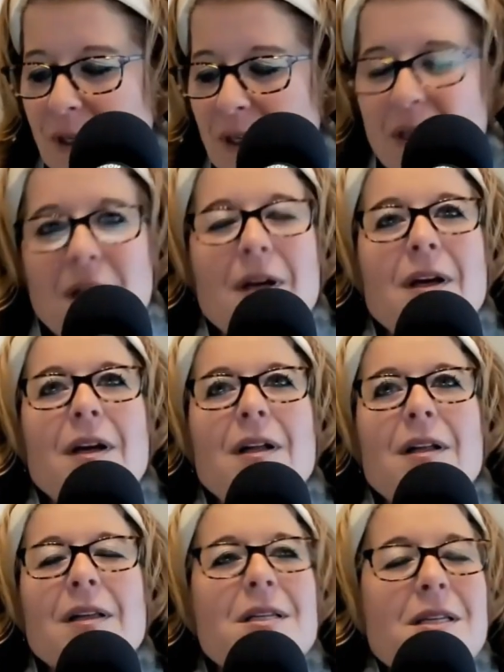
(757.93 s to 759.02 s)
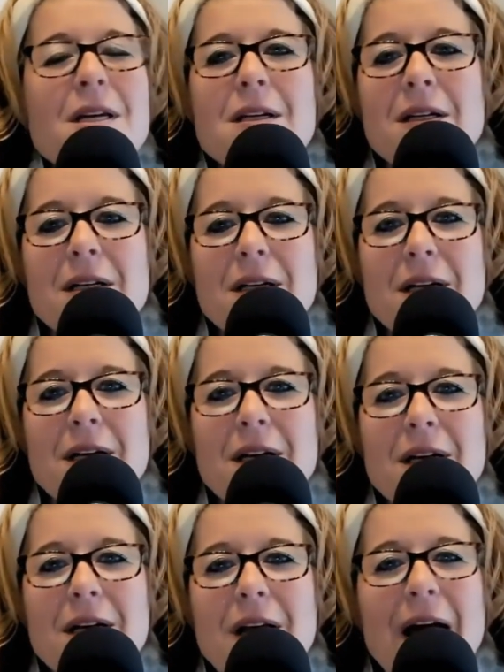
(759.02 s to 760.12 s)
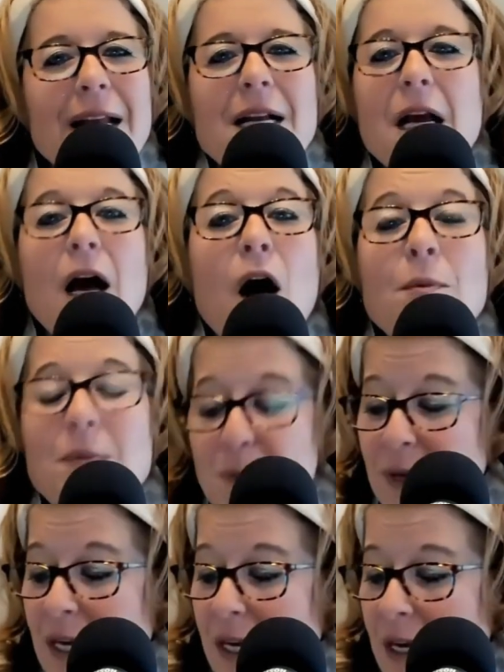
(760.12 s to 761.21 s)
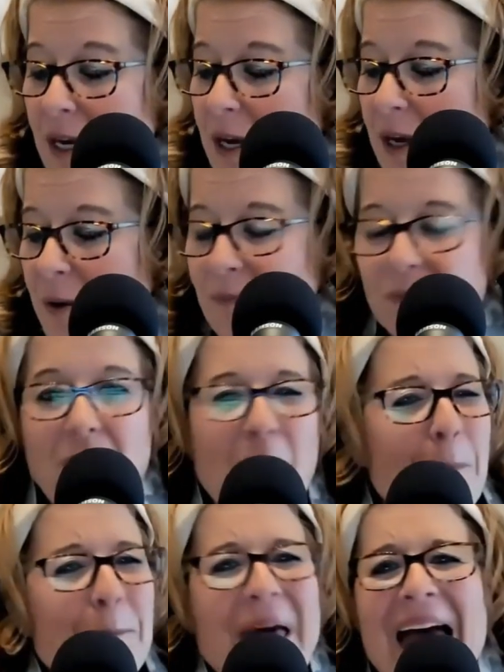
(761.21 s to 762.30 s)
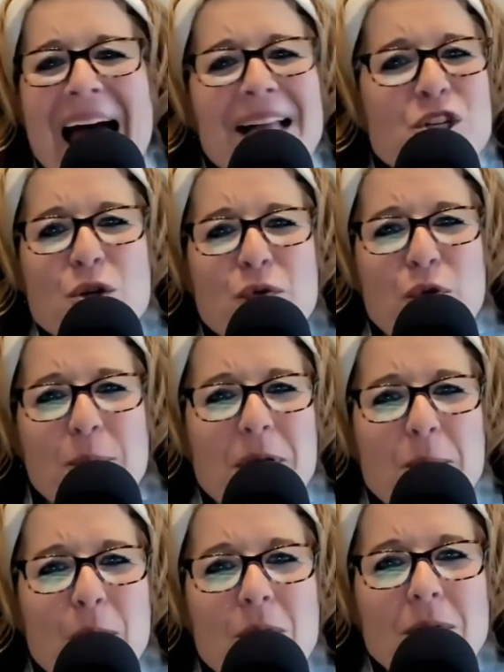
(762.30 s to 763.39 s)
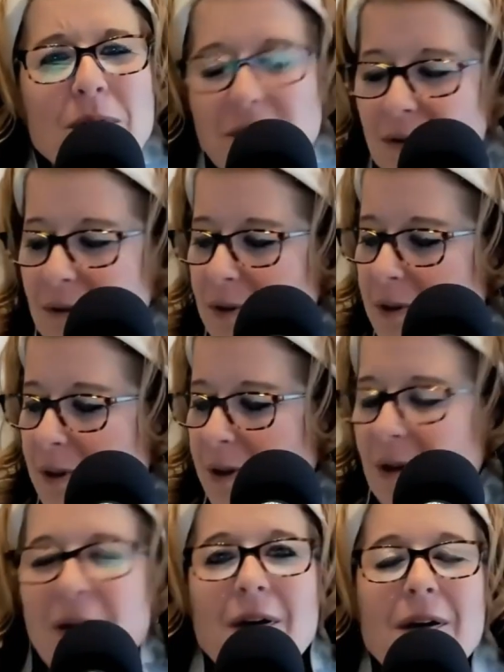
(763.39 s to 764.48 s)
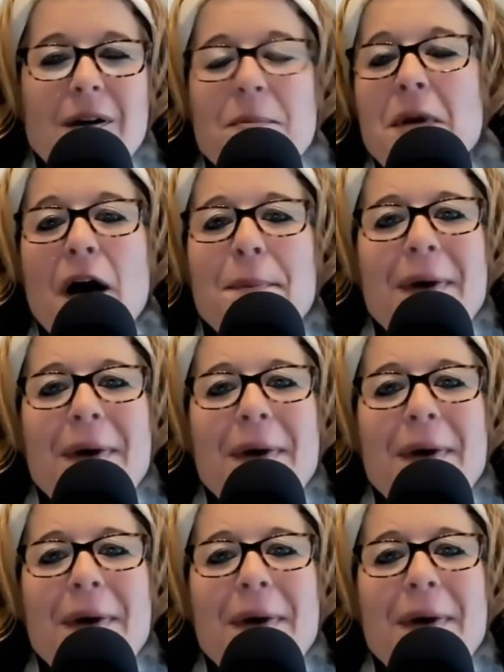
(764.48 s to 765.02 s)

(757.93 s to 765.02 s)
listen, I didn't come to be a patch for people. I'm not a patch.